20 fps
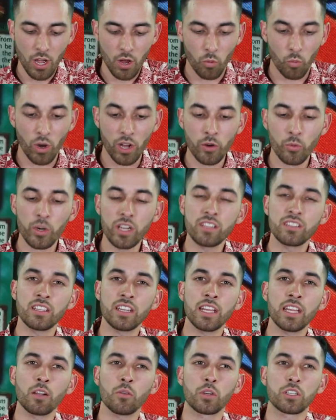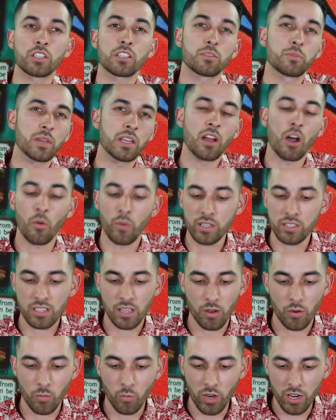1 Reasoning, which has been always
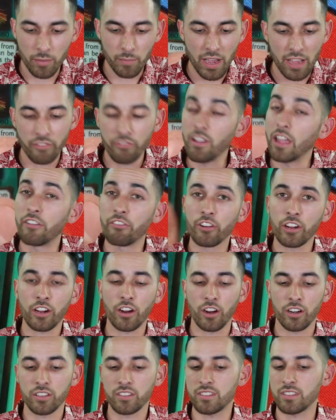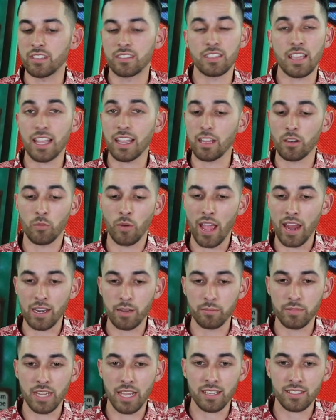one of my favorite cards to tech in
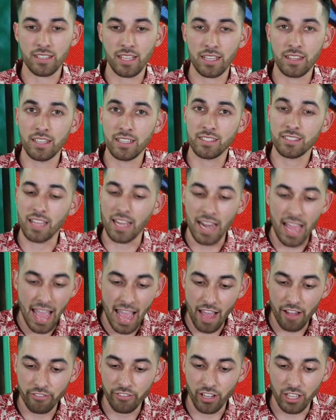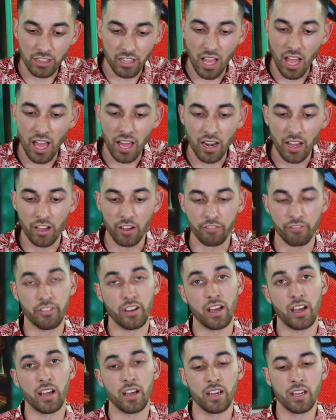random decks like this that have a lot
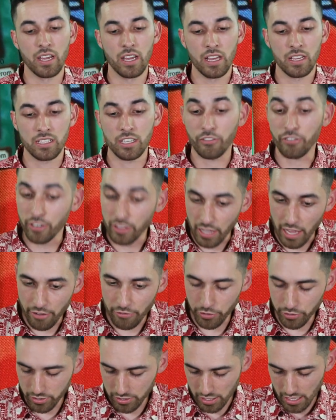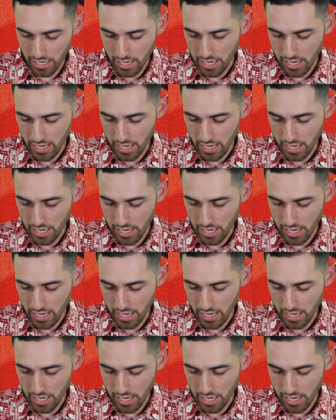of different levels.